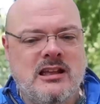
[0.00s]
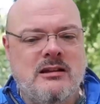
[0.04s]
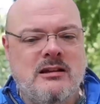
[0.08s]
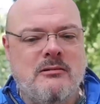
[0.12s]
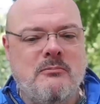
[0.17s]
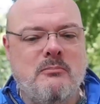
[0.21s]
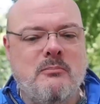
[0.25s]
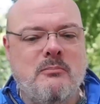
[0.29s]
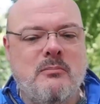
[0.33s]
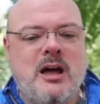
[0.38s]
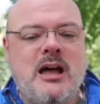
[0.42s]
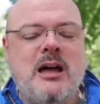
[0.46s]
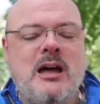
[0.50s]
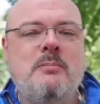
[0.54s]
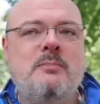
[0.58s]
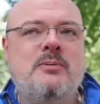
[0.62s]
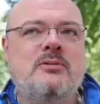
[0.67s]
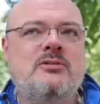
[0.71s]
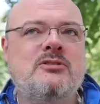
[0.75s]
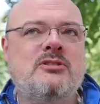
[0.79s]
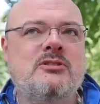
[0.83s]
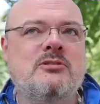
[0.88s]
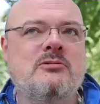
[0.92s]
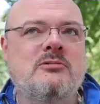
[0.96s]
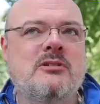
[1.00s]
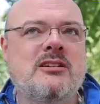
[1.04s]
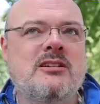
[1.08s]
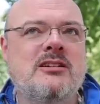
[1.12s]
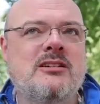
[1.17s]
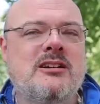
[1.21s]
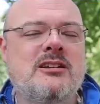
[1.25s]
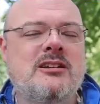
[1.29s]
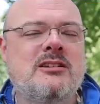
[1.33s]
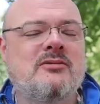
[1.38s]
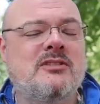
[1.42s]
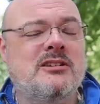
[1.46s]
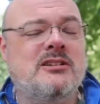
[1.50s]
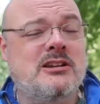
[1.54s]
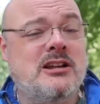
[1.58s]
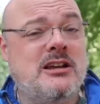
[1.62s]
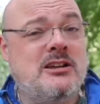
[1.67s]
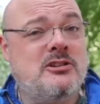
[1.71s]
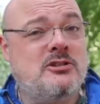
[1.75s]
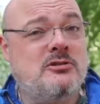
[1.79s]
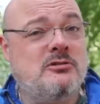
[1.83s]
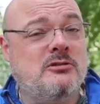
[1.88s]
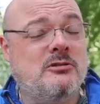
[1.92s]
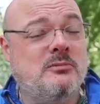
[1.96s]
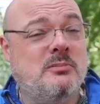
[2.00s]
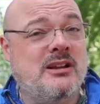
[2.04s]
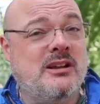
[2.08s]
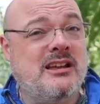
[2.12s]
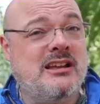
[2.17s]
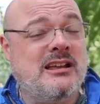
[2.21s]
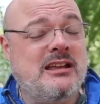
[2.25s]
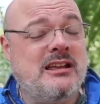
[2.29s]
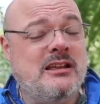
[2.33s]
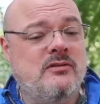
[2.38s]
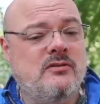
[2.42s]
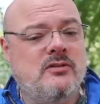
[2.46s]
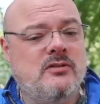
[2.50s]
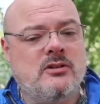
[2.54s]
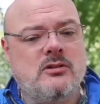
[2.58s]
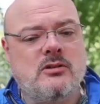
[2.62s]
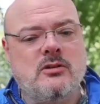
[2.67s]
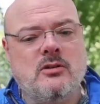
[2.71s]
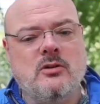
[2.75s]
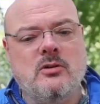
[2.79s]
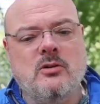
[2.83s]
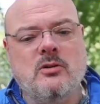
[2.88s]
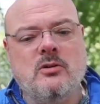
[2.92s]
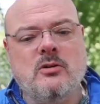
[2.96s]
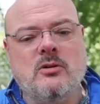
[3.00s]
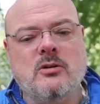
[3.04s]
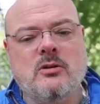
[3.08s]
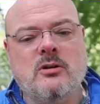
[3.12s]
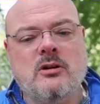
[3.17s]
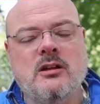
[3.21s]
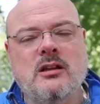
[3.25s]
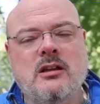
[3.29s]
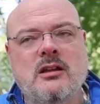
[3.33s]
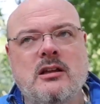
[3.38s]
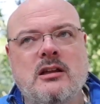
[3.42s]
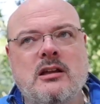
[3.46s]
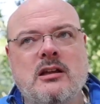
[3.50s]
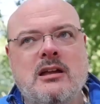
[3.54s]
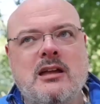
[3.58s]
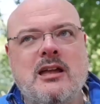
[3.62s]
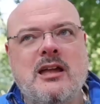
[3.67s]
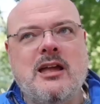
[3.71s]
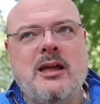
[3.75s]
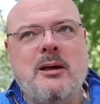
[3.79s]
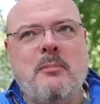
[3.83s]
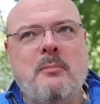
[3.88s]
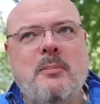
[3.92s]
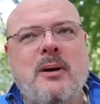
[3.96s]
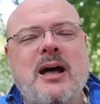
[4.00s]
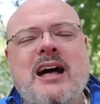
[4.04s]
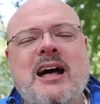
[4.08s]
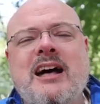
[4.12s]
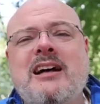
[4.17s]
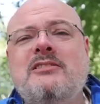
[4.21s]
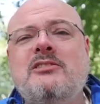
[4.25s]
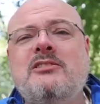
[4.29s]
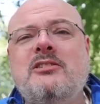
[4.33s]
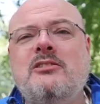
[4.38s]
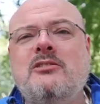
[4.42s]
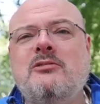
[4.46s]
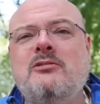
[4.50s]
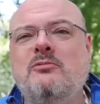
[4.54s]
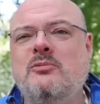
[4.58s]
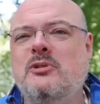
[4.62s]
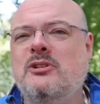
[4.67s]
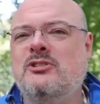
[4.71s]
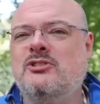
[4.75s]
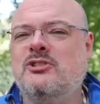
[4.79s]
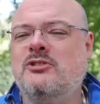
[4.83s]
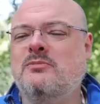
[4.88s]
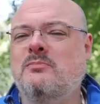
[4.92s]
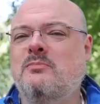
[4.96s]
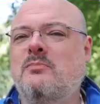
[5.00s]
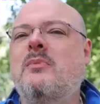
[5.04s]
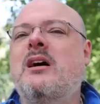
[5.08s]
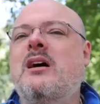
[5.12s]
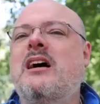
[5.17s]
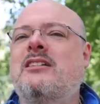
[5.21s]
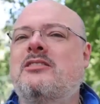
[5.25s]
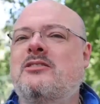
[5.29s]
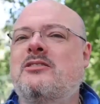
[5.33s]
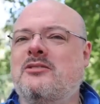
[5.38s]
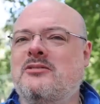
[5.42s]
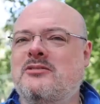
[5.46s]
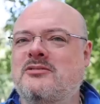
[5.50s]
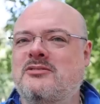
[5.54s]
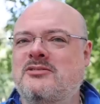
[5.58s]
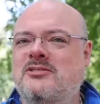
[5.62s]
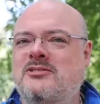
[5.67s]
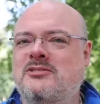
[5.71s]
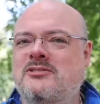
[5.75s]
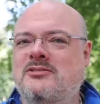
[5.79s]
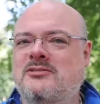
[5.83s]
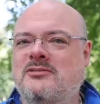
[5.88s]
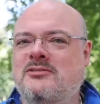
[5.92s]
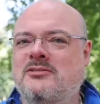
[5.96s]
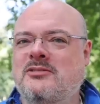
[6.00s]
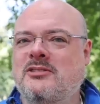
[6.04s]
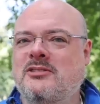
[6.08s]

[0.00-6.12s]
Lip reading: map to a kind of a natural behavior or a pattern which matters